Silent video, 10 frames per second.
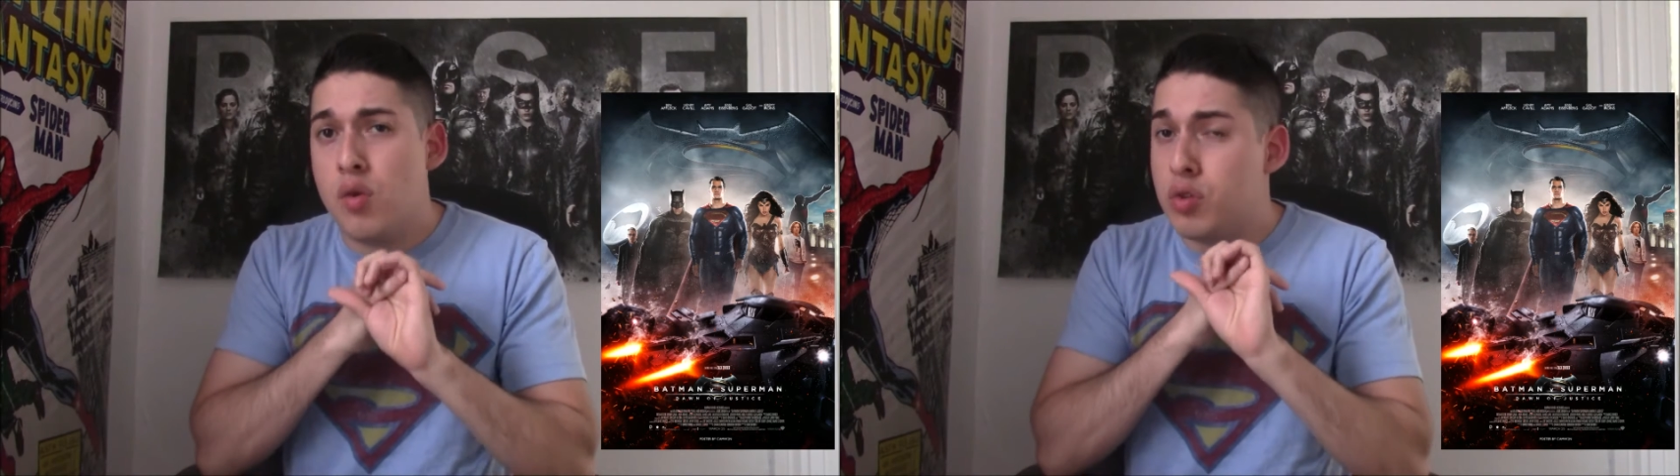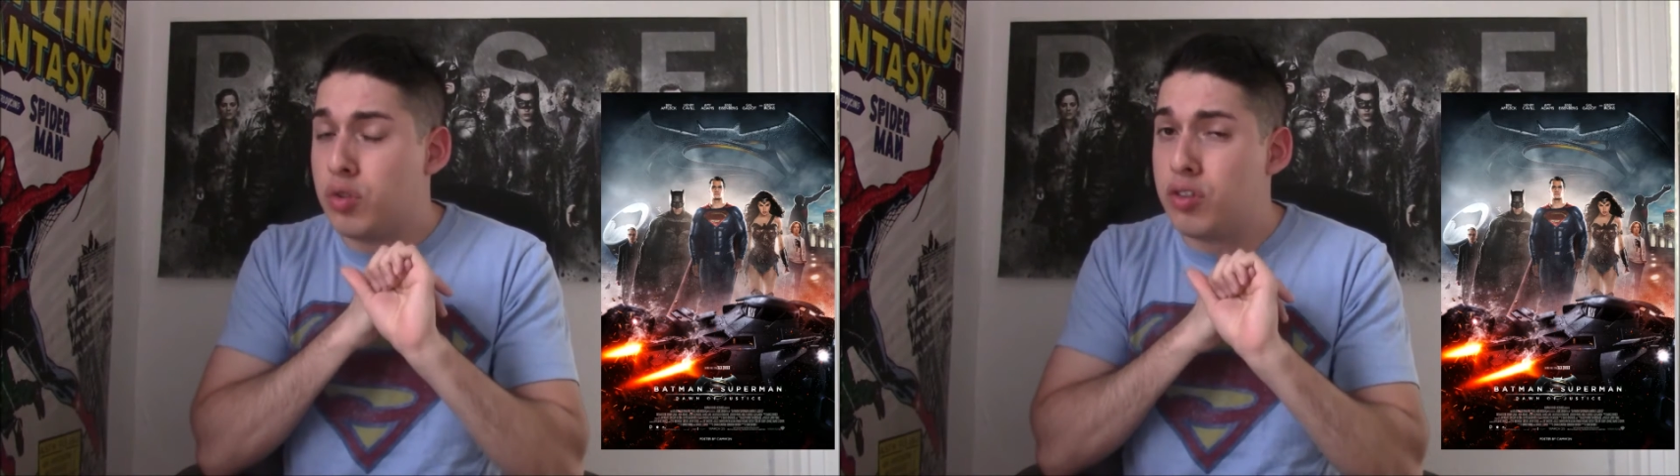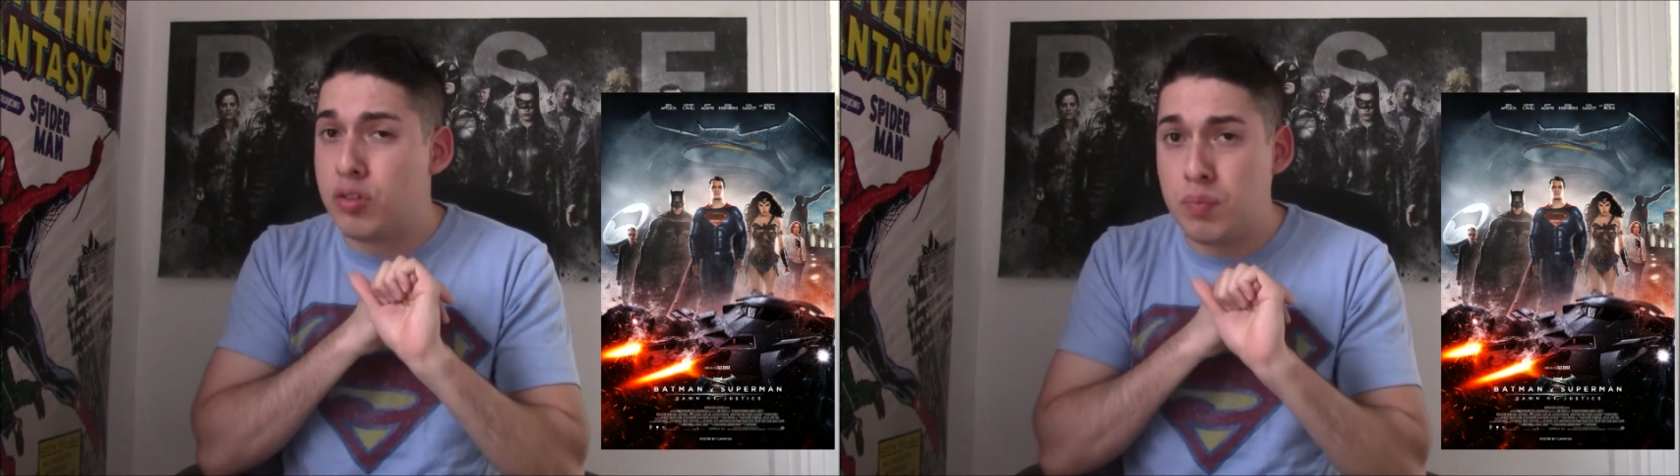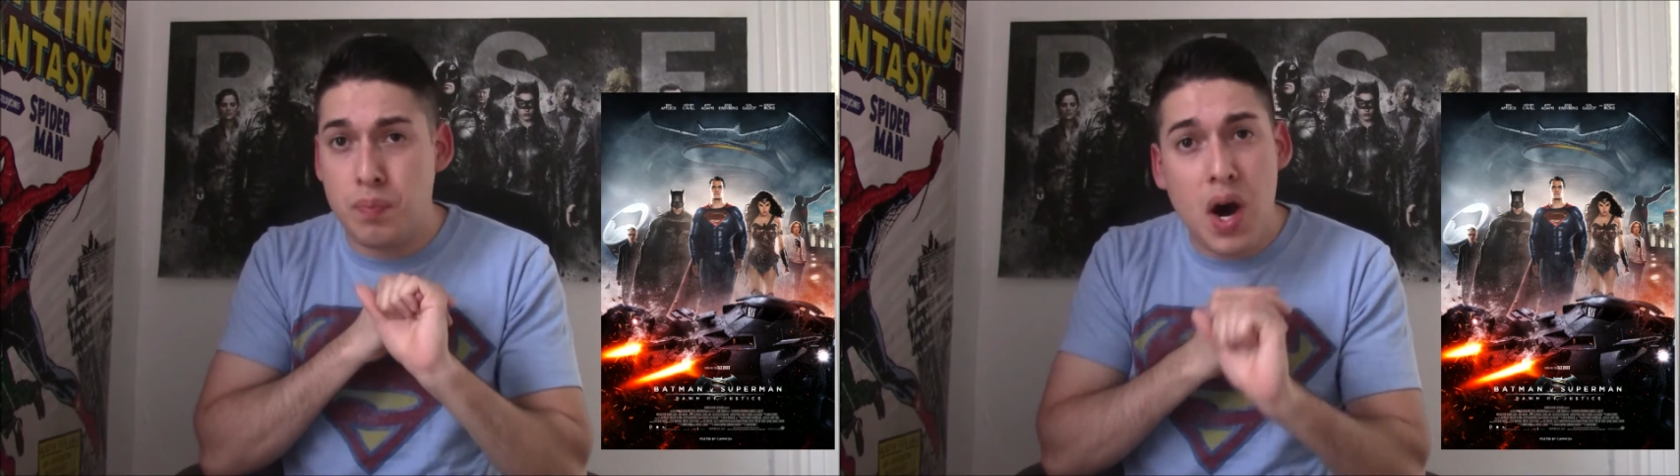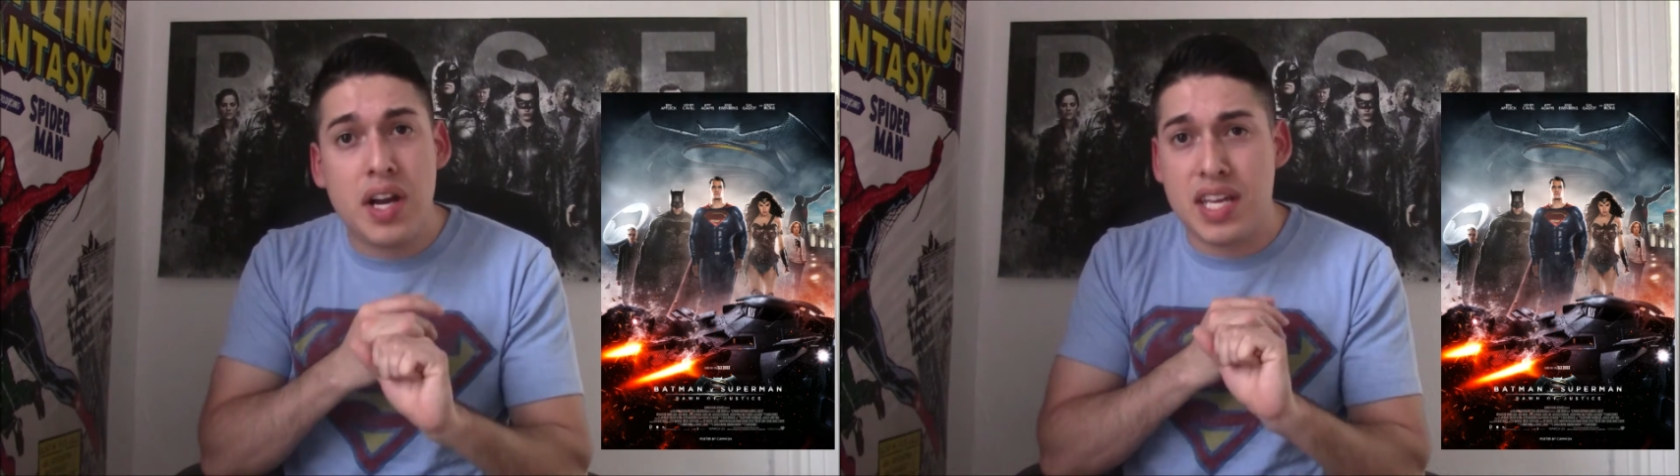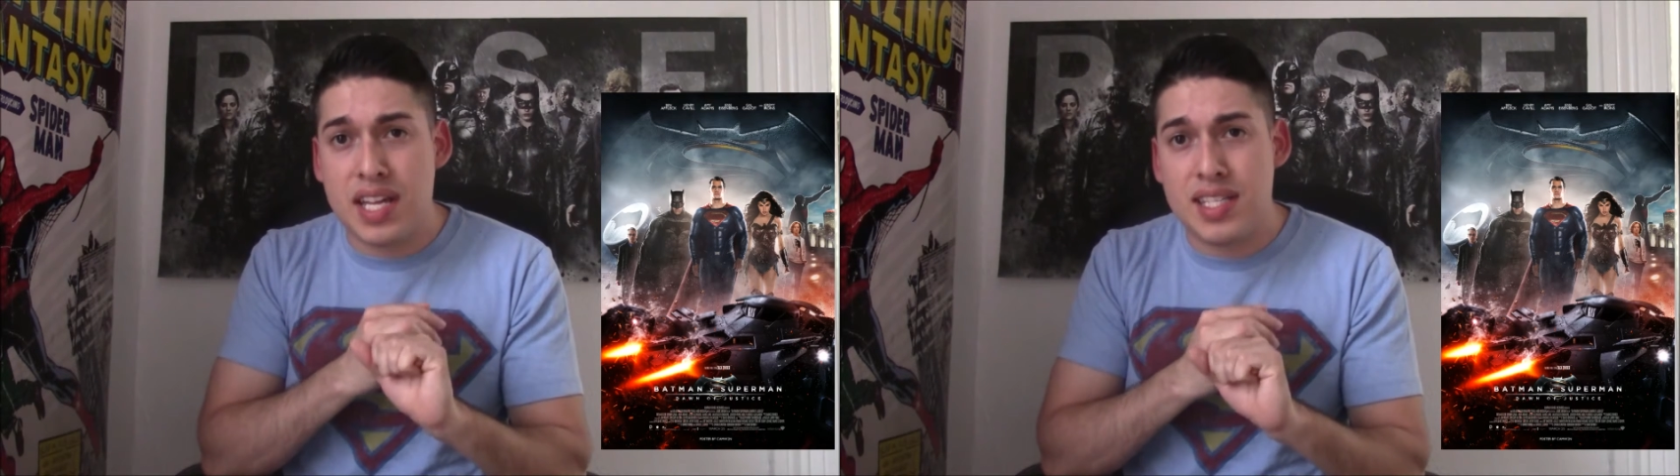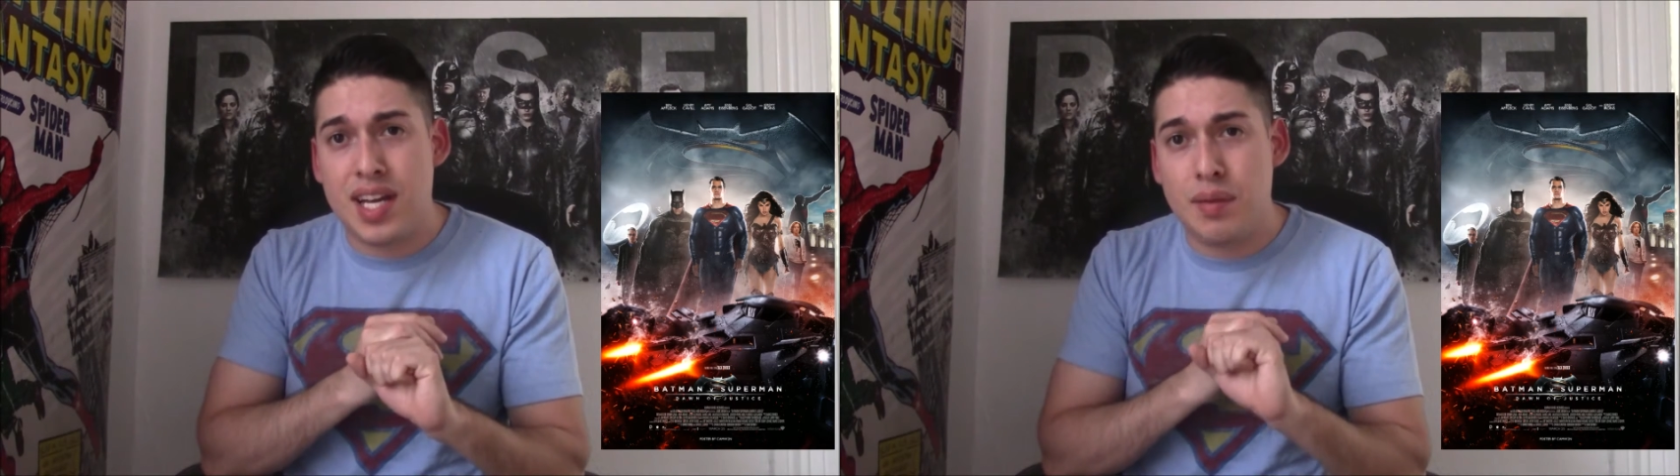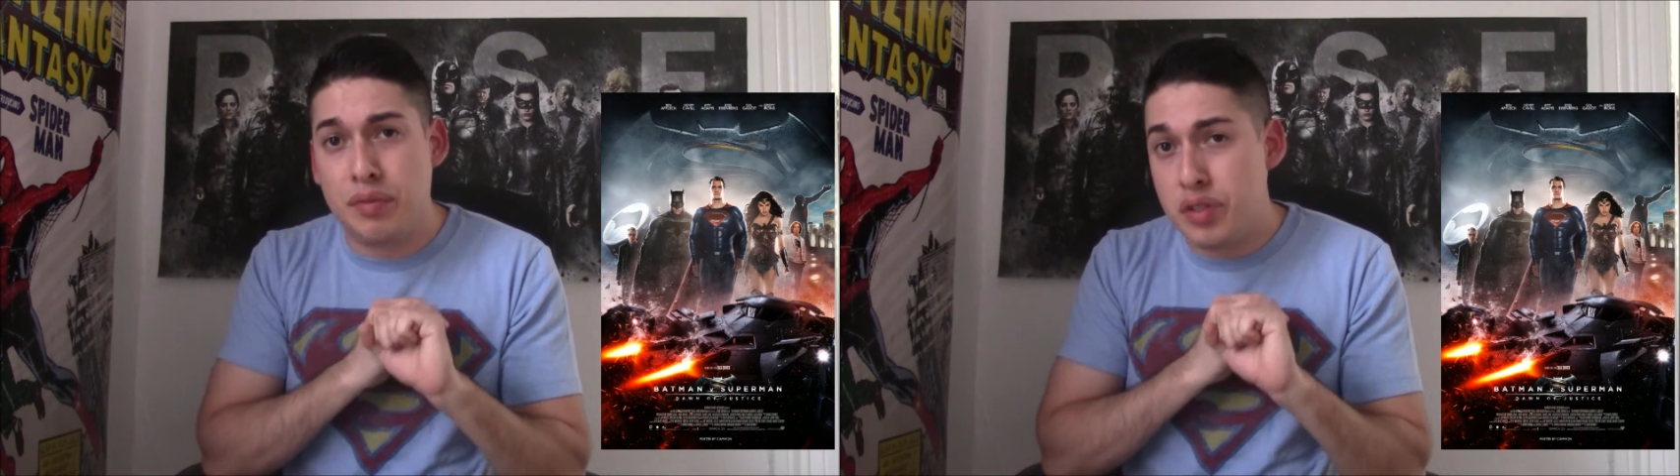which was spotty at
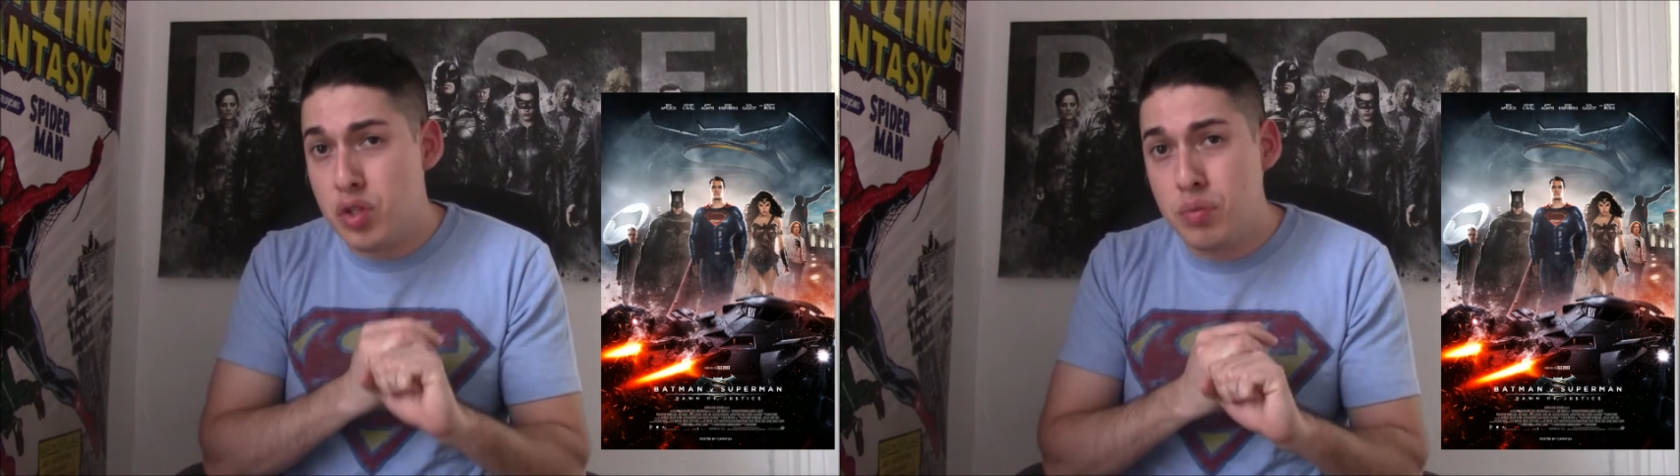times.